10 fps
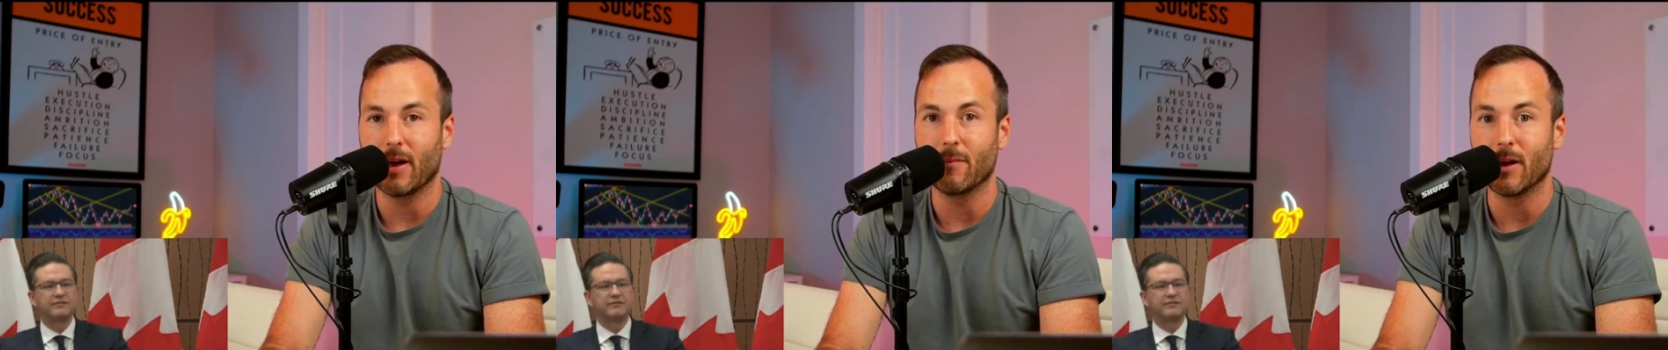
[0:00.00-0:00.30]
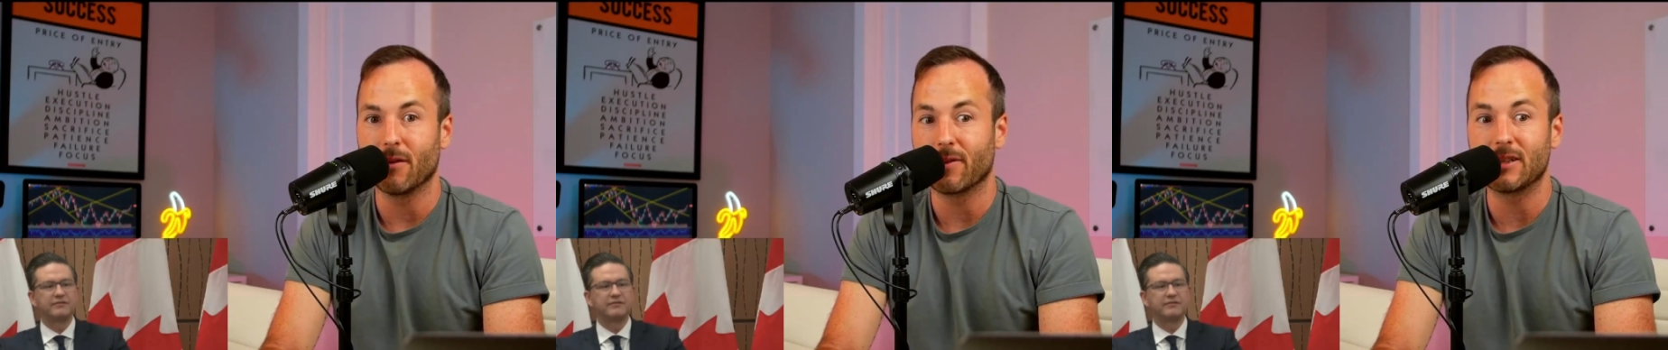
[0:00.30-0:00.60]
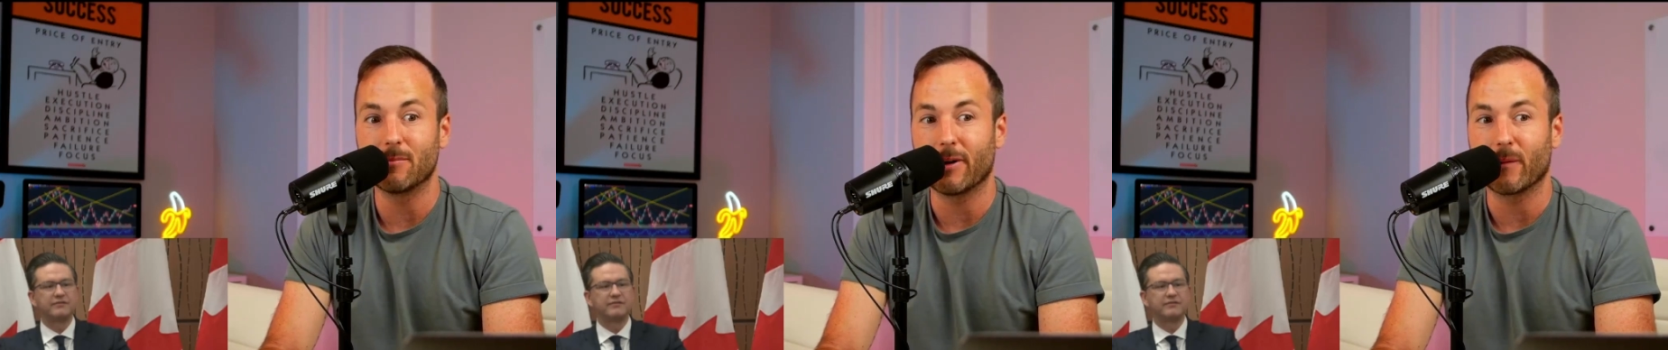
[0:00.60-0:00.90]
Speaker 1: And
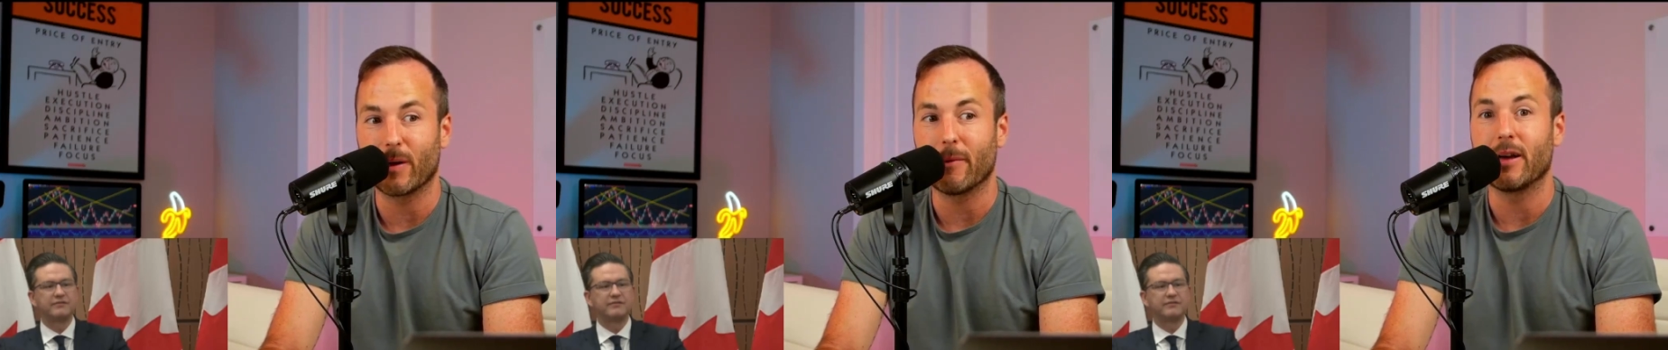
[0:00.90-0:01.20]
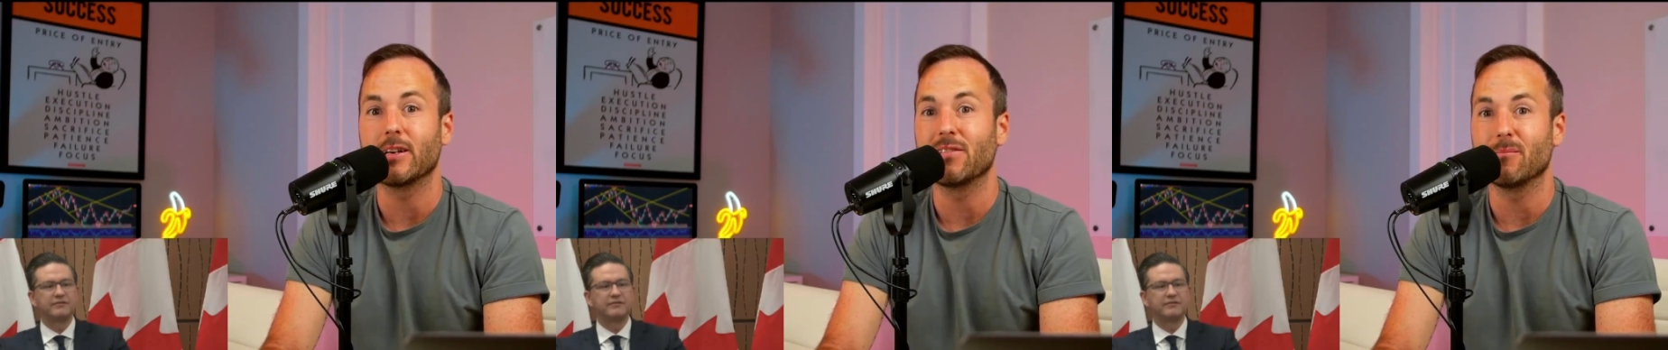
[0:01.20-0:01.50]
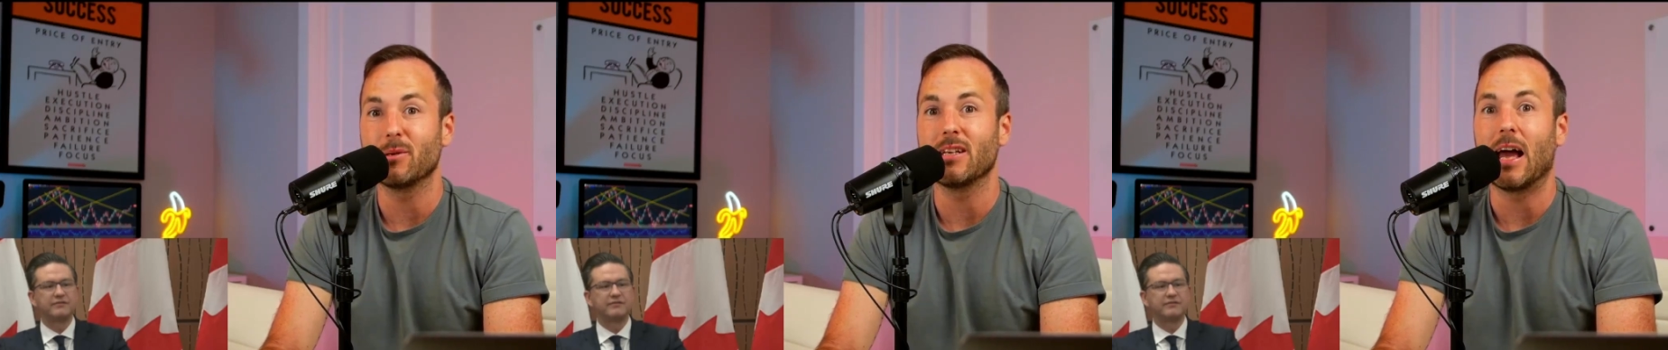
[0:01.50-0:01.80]
inflation by the way might not
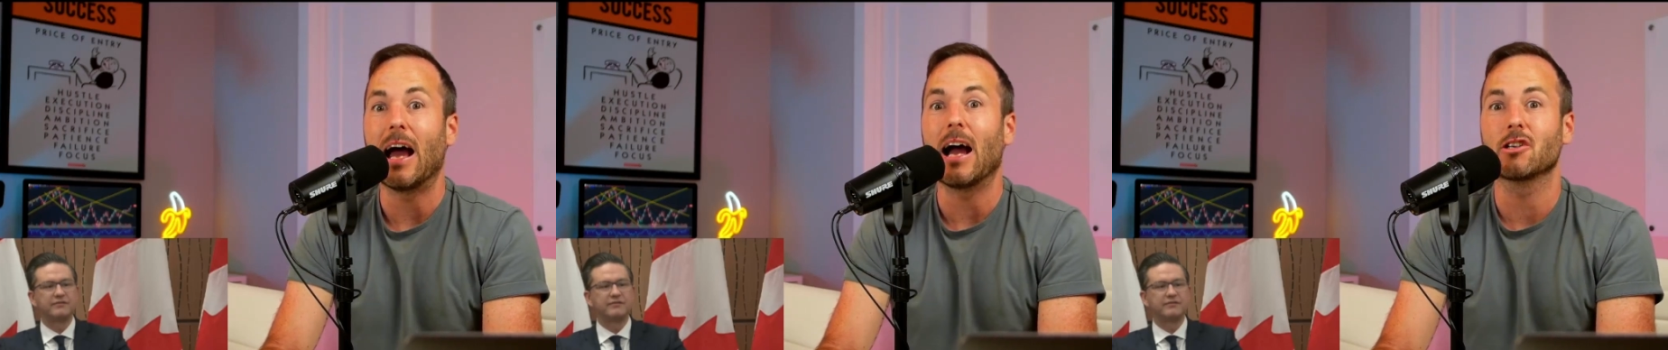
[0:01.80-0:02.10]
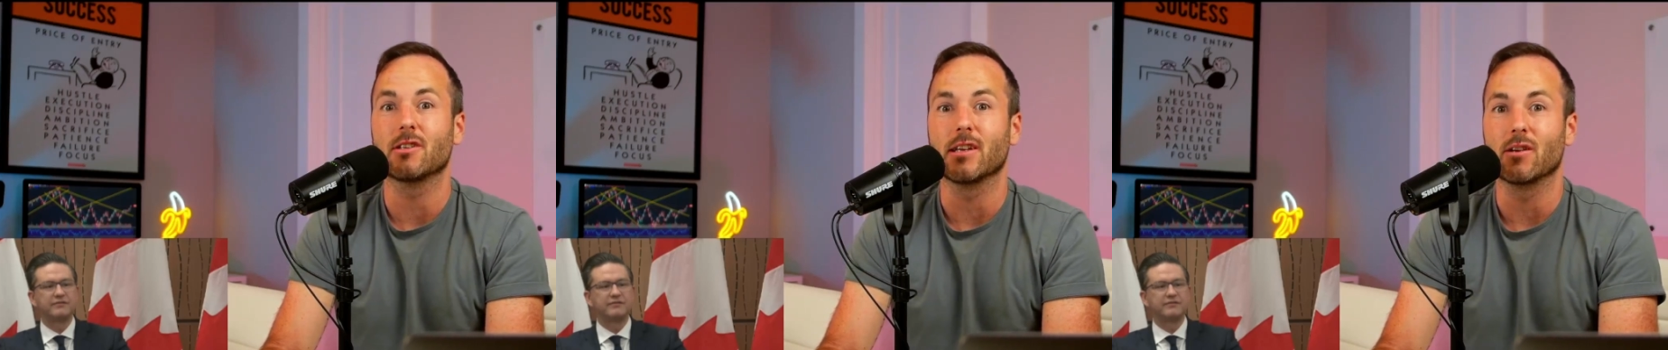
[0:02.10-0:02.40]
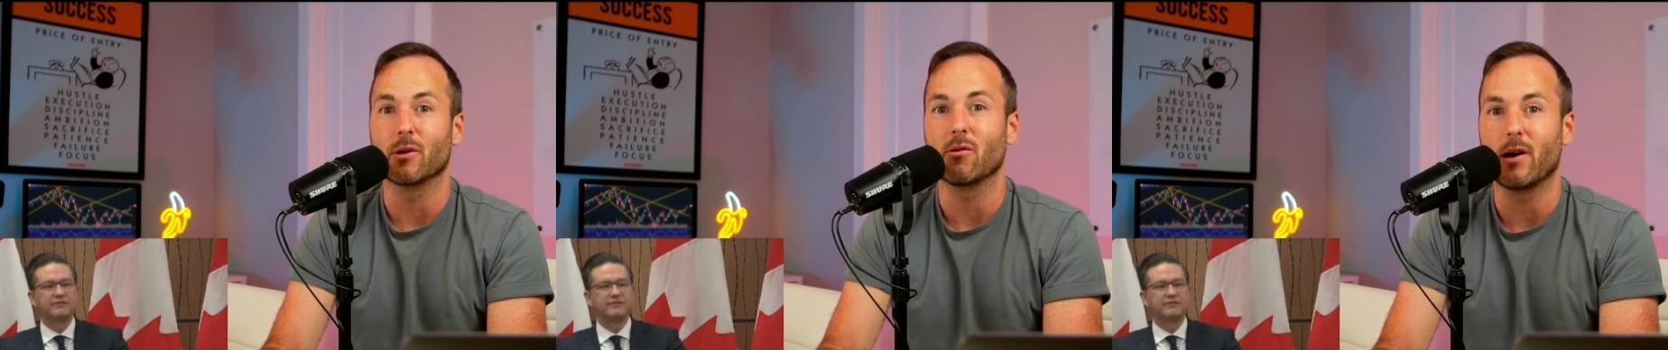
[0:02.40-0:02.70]
even be
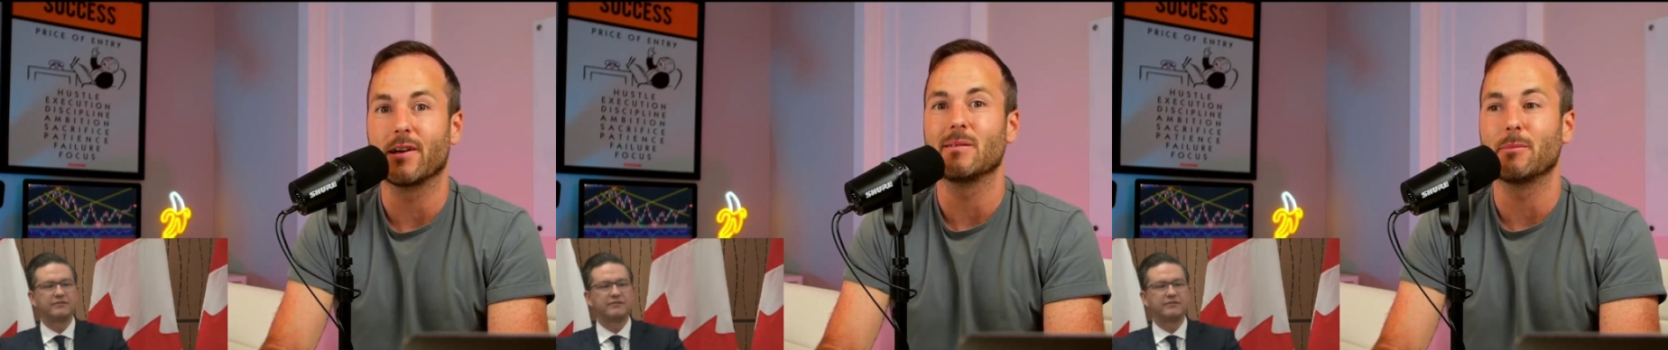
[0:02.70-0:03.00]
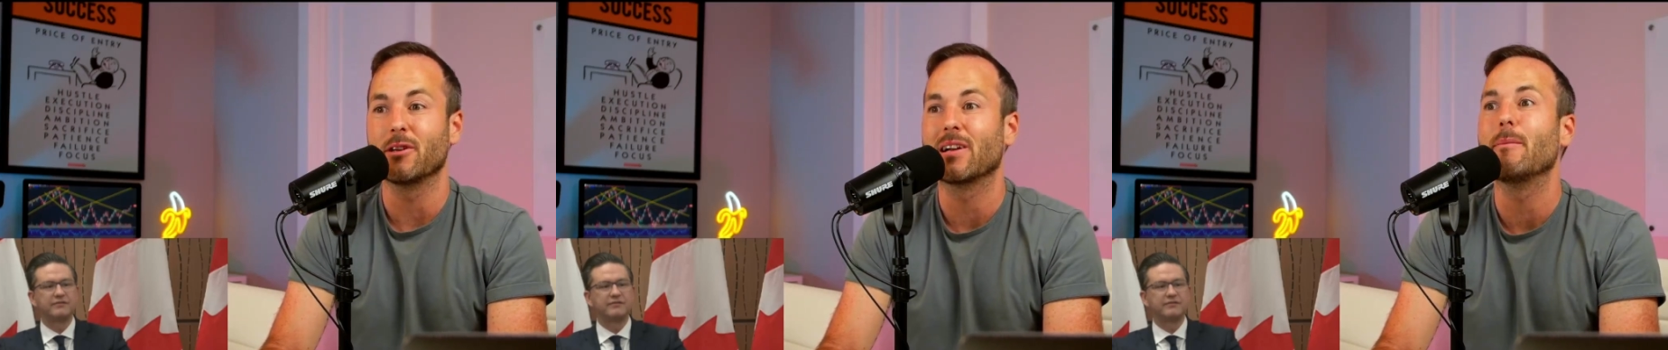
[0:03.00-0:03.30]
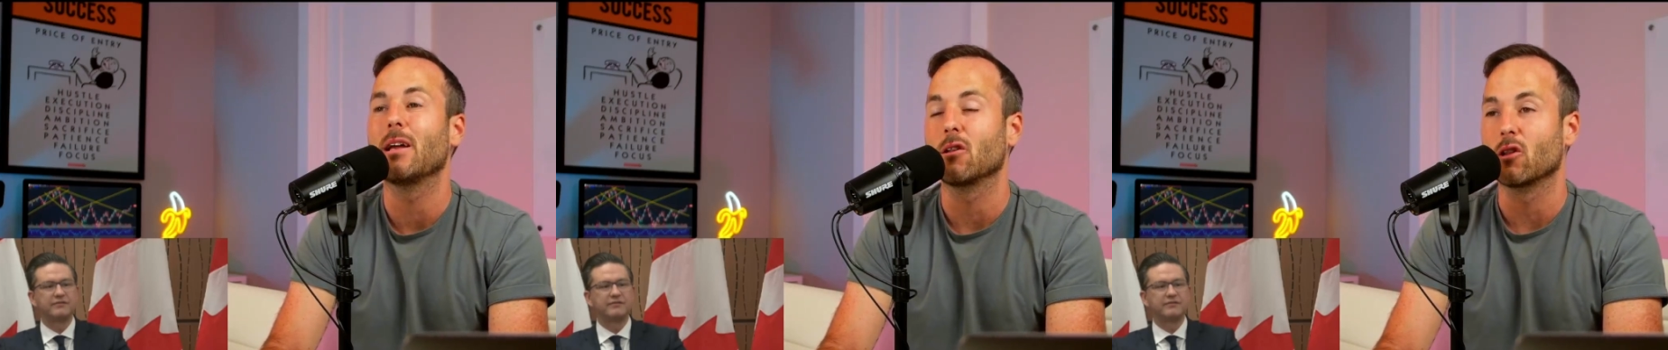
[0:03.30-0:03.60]
actually where they want it to be, but they're going
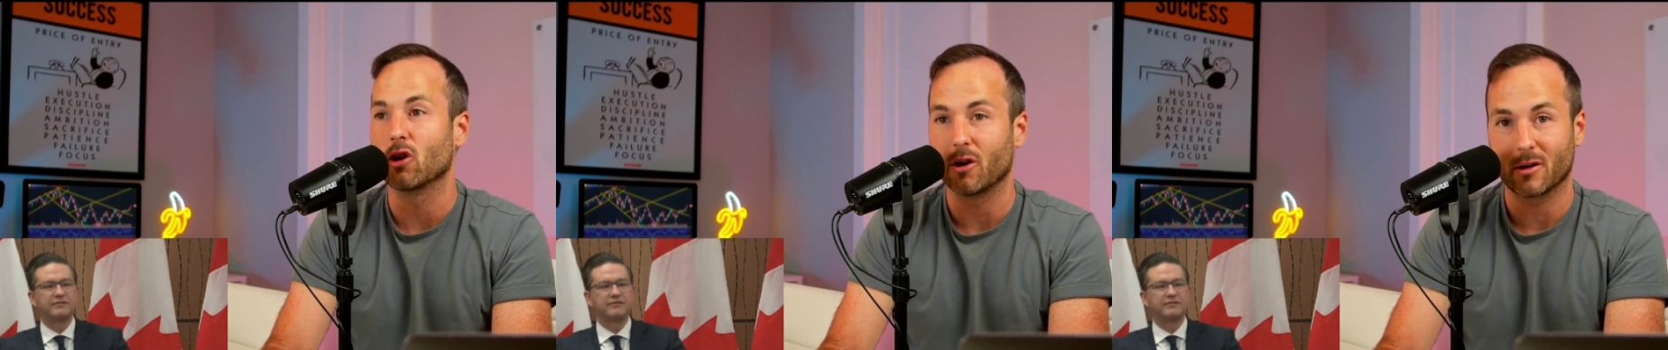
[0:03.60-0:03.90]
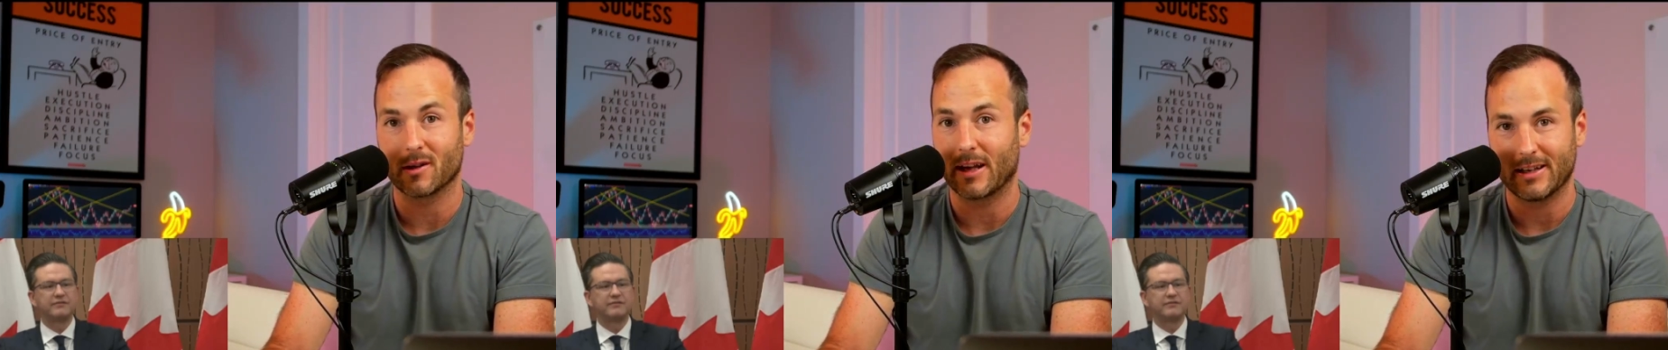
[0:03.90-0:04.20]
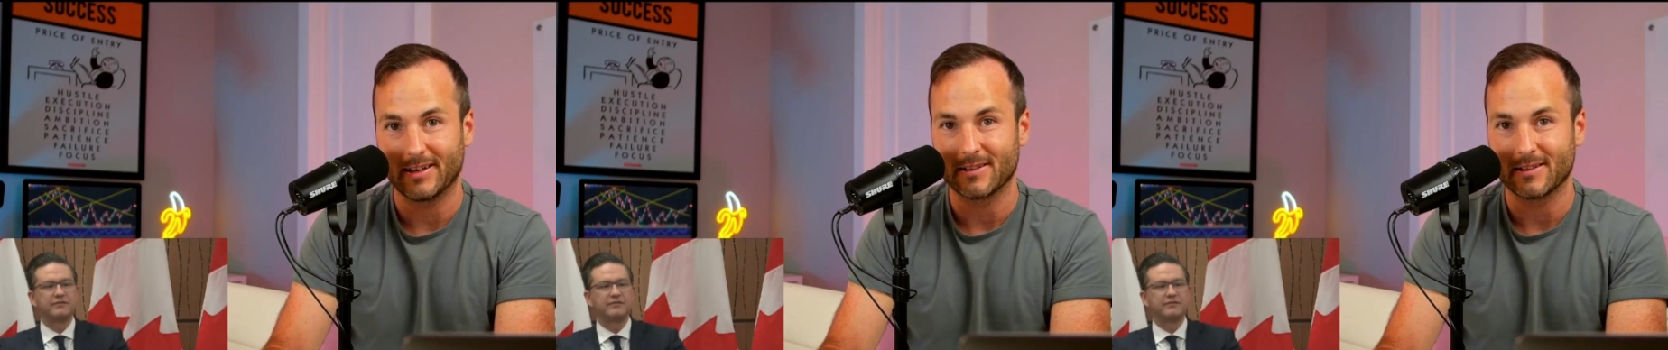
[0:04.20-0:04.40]
to make it look like it